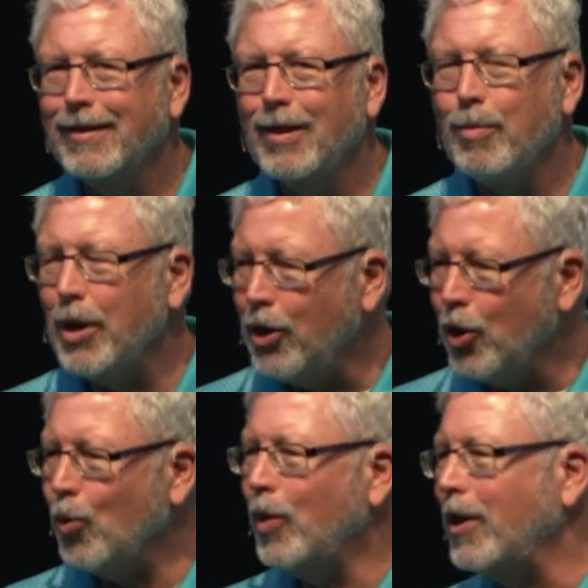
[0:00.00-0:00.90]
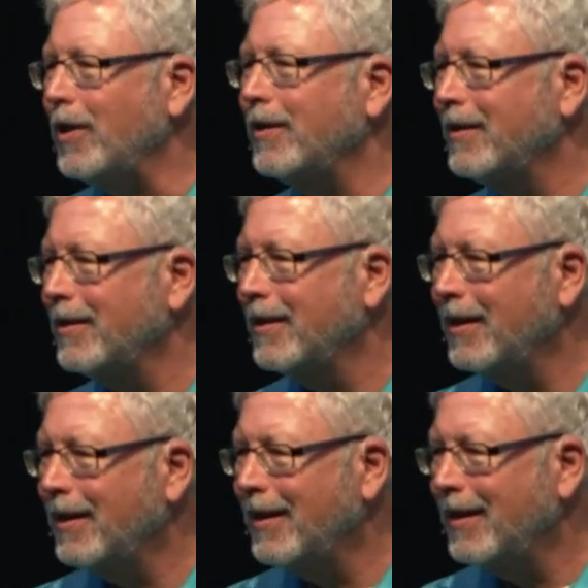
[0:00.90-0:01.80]
but your will
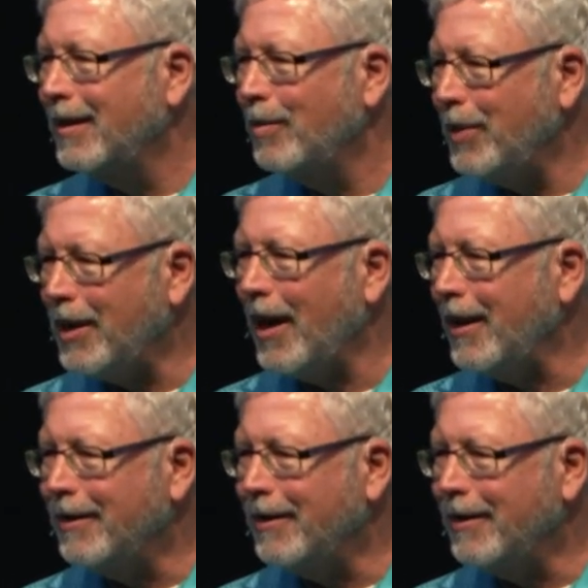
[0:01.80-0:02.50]
be done.